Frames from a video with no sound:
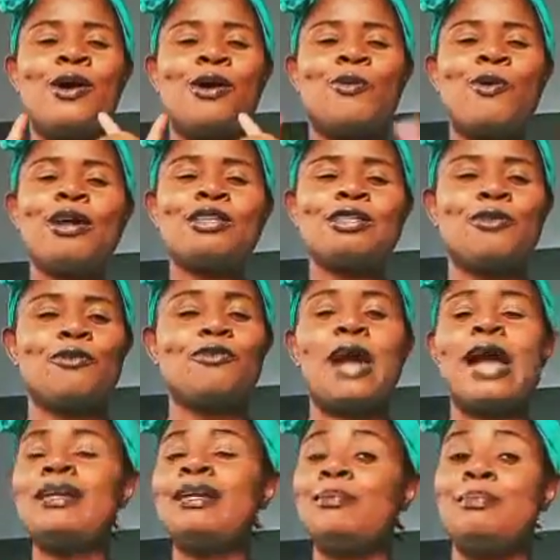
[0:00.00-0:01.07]
Once you
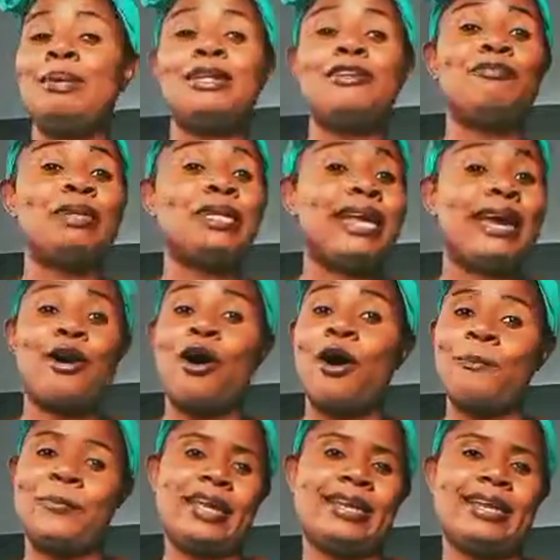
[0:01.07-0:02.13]
find it, believe me, they
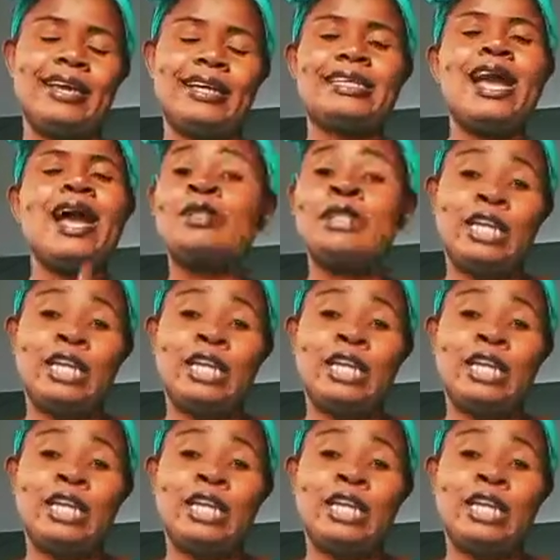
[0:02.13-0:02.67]
copied it.